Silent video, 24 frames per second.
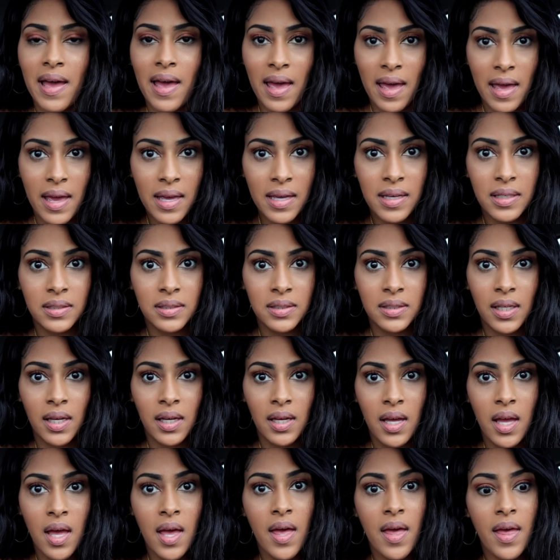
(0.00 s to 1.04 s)
hate
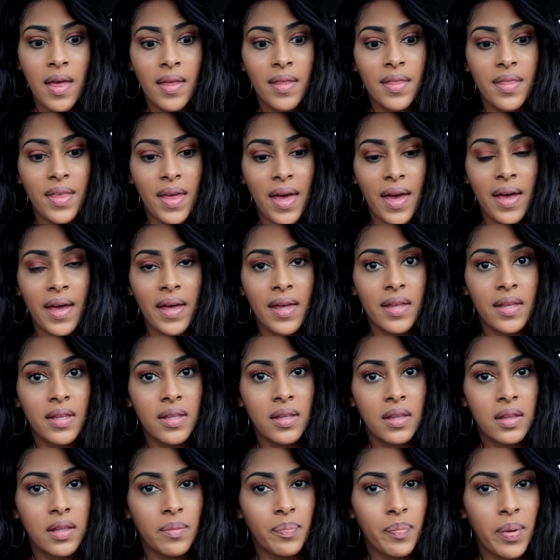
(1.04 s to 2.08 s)
that
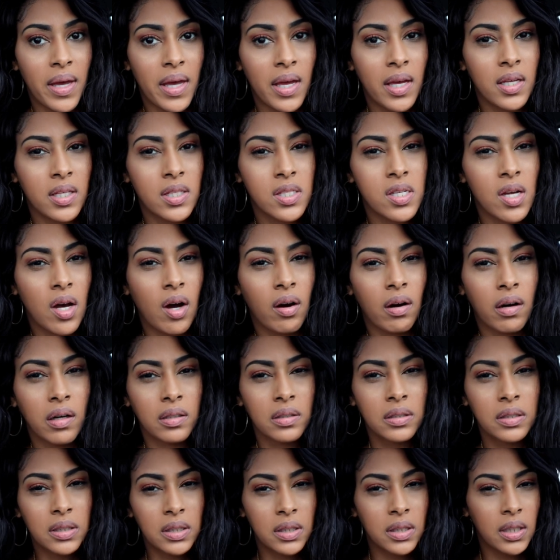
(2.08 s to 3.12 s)
the pants
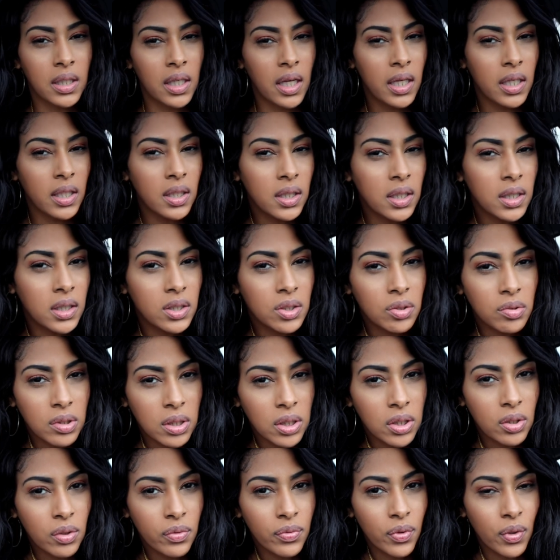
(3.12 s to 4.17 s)
are slightly too
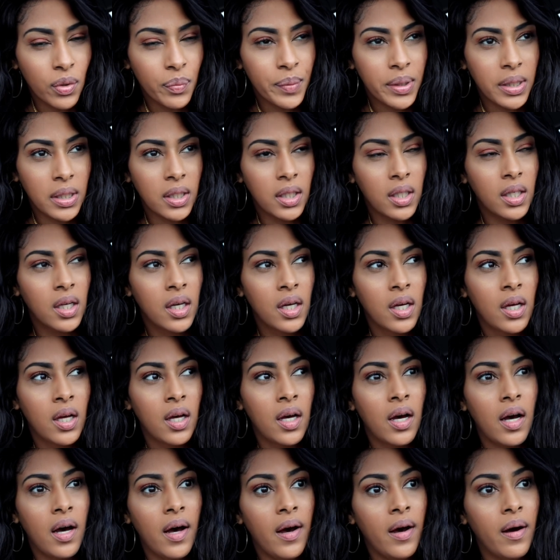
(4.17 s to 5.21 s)
little for me.
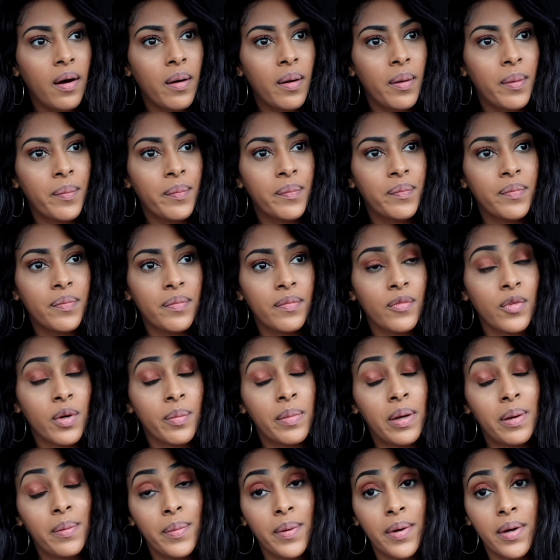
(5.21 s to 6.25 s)

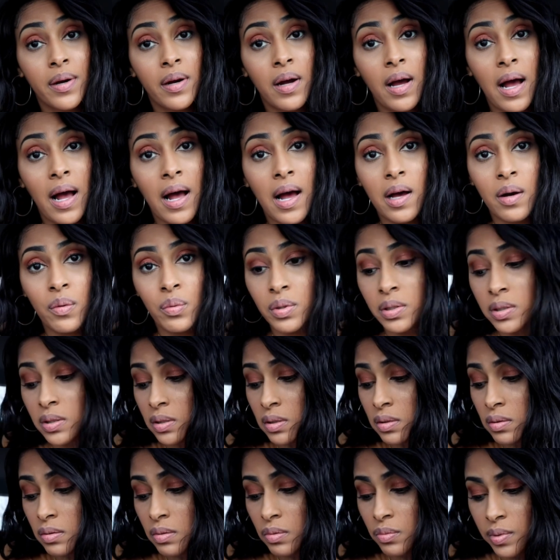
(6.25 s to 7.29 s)
Remember, I would
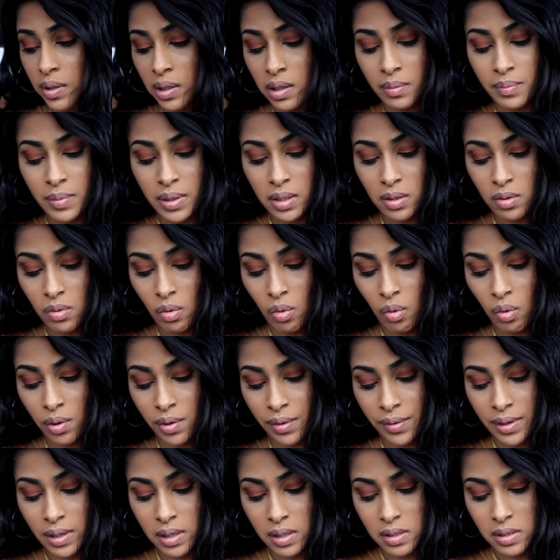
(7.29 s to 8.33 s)
recommend
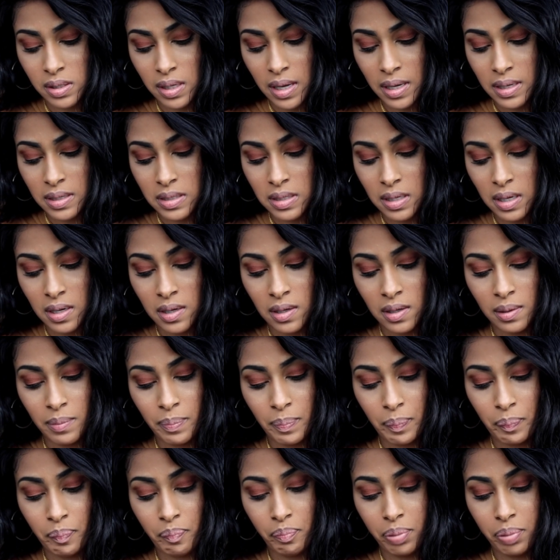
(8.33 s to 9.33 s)
ordering a size up